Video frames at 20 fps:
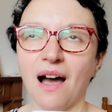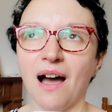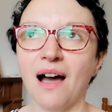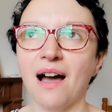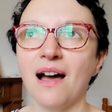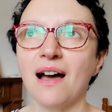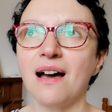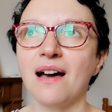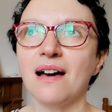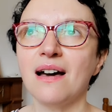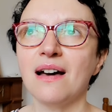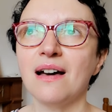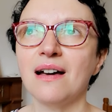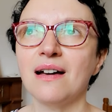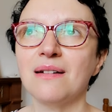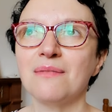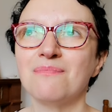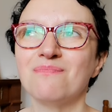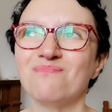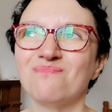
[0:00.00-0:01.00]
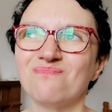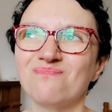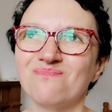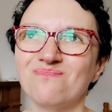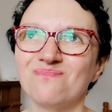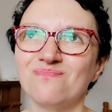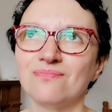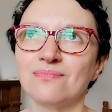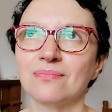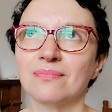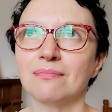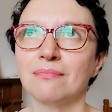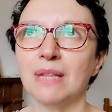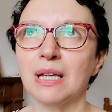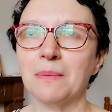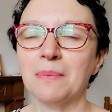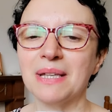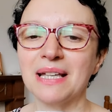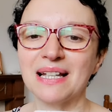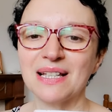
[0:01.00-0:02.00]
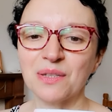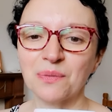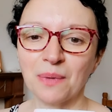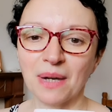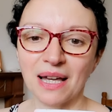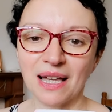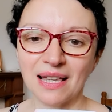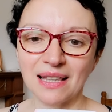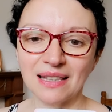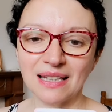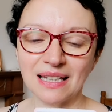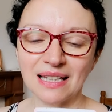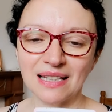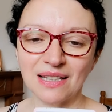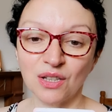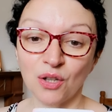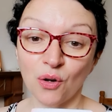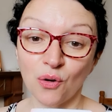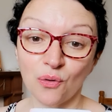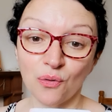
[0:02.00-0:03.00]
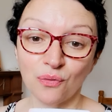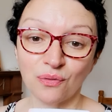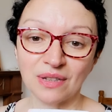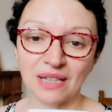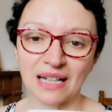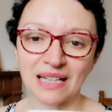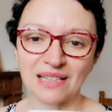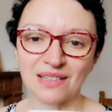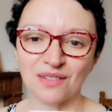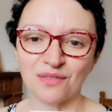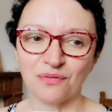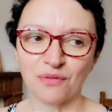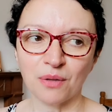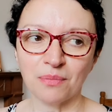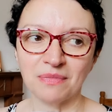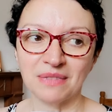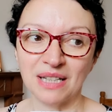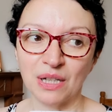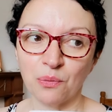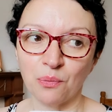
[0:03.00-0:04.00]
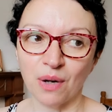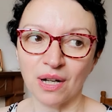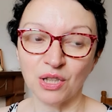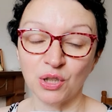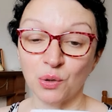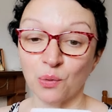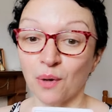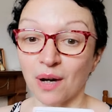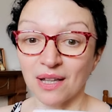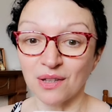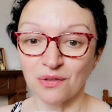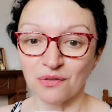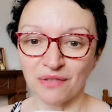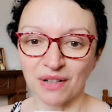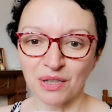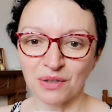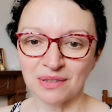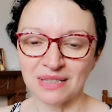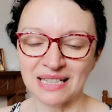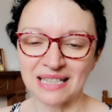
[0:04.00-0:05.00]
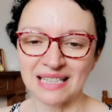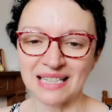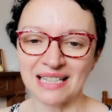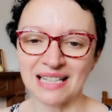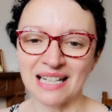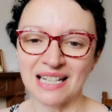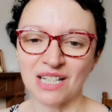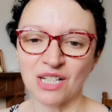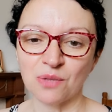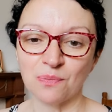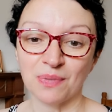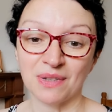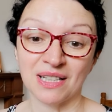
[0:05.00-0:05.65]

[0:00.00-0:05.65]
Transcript: Uh, um, mm, maybe as well they know that from day one you are the final destination,